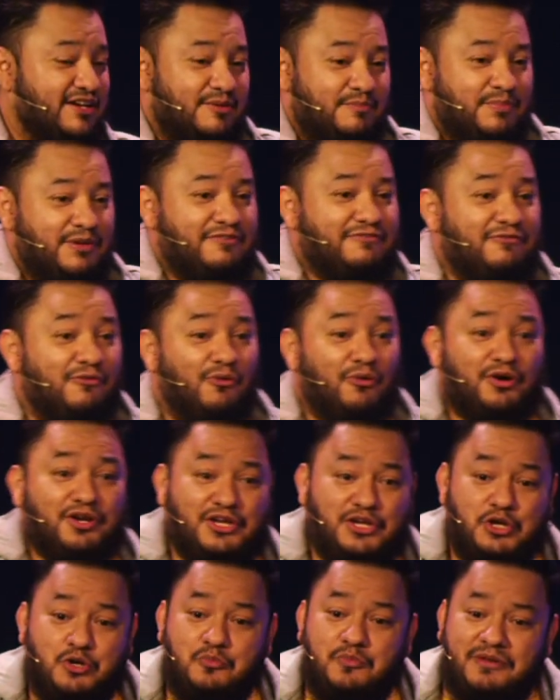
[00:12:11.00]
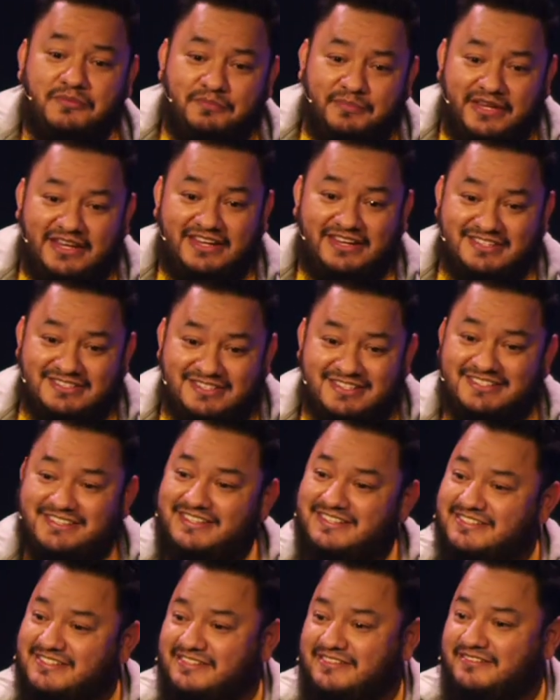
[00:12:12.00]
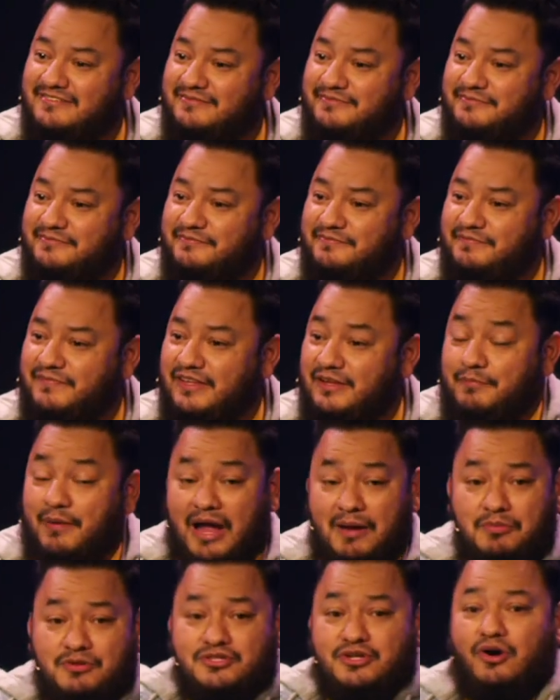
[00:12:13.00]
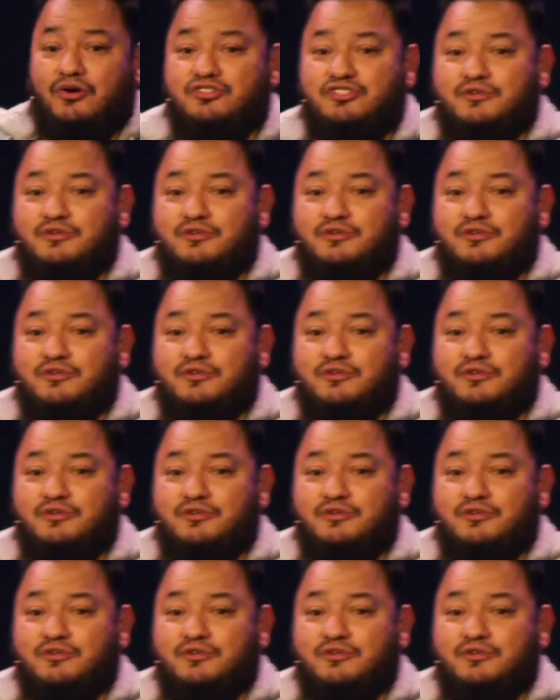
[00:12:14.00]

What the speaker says: before human beings existed. The Bible talks